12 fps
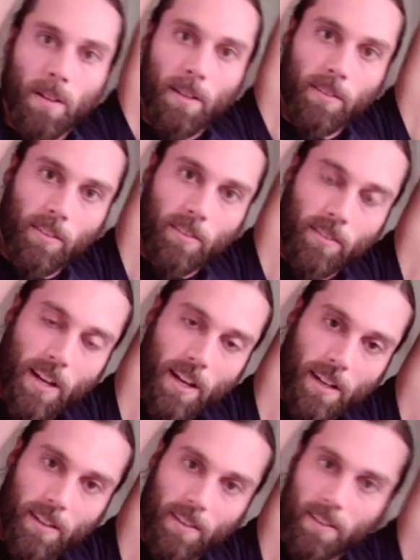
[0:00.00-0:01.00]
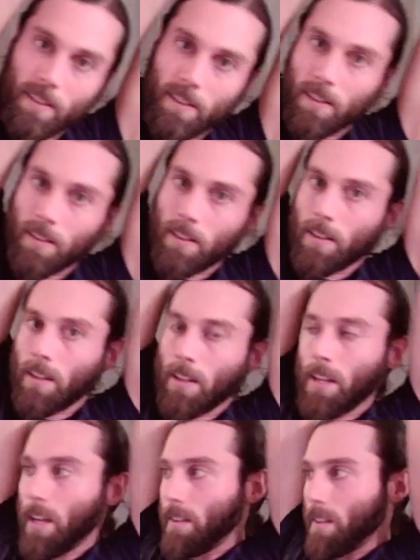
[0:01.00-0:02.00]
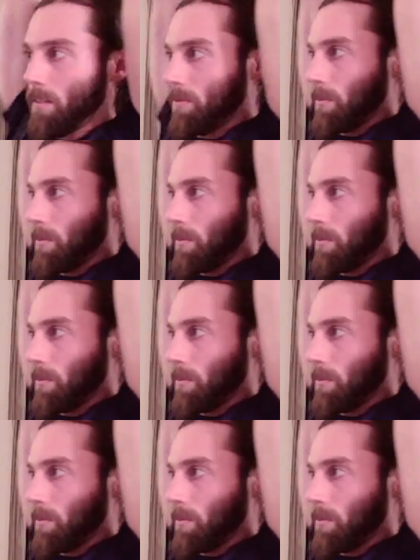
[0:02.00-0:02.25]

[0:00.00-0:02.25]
to side. And then from a